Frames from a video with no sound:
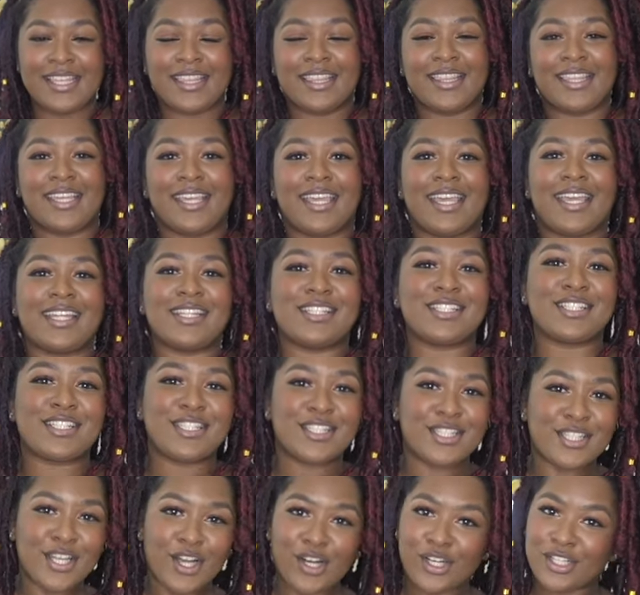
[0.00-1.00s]
the
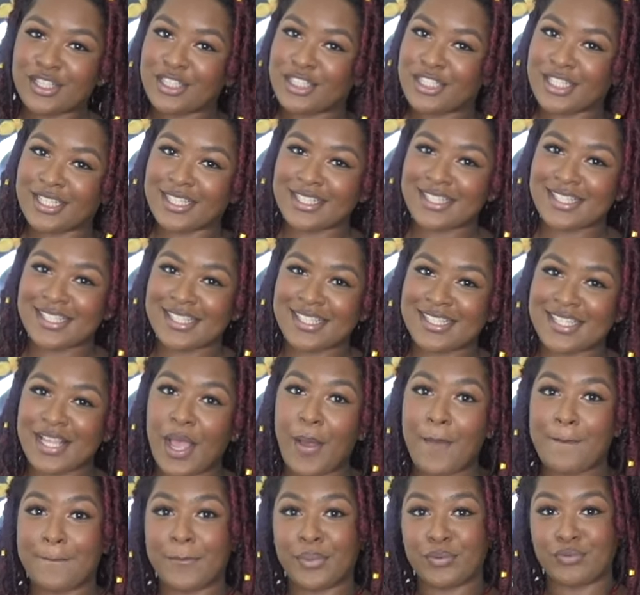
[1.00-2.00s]
Indulgence
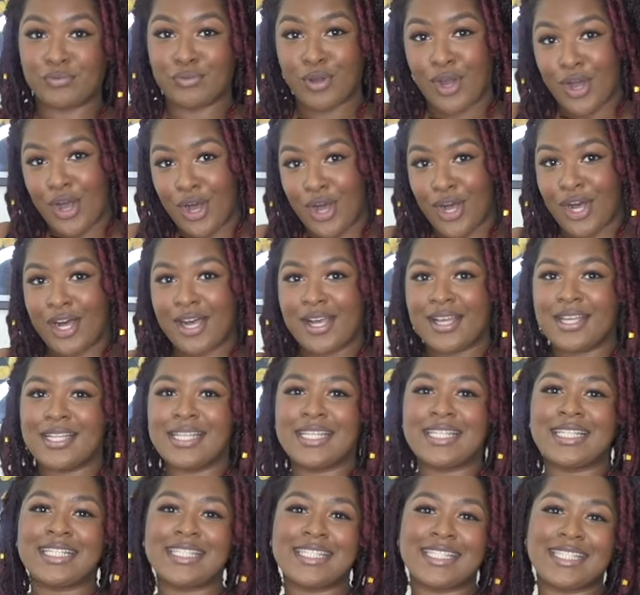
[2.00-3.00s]
Bra
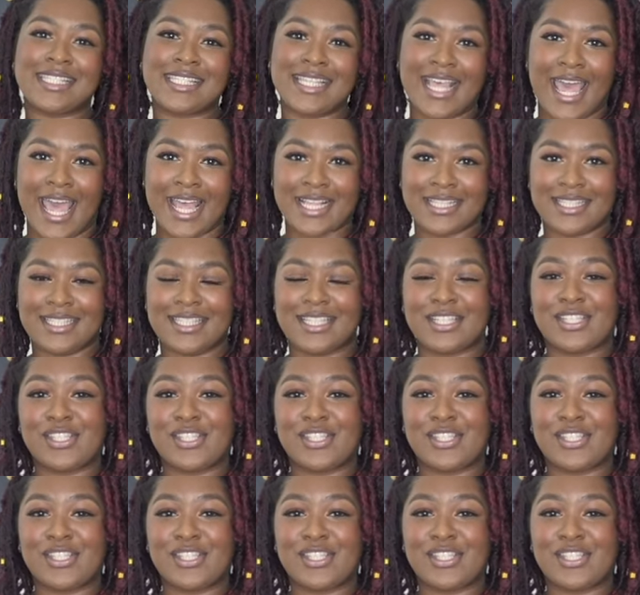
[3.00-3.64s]
Set.